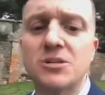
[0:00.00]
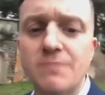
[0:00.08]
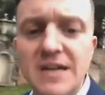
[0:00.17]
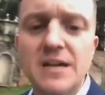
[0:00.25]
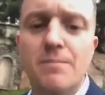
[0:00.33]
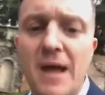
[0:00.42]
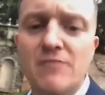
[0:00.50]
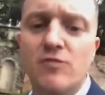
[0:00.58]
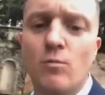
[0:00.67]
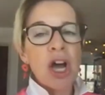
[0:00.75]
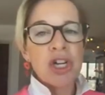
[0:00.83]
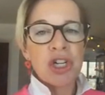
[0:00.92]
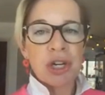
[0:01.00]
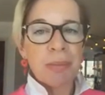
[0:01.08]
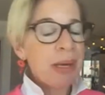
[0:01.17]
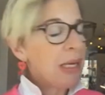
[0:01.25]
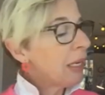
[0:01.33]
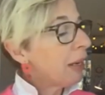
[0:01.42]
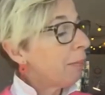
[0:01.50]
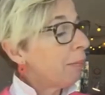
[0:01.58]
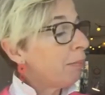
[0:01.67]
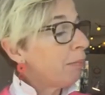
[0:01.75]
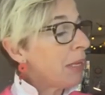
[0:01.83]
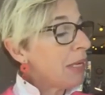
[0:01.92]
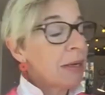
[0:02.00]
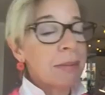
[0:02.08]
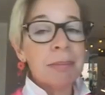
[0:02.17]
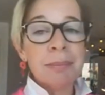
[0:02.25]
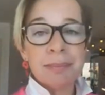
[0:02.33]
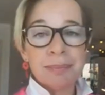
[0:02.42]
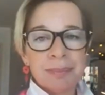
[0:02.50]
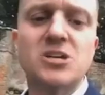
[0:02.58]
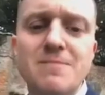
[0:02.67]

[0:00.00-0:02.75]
Shamina Begum. Shamina Begum.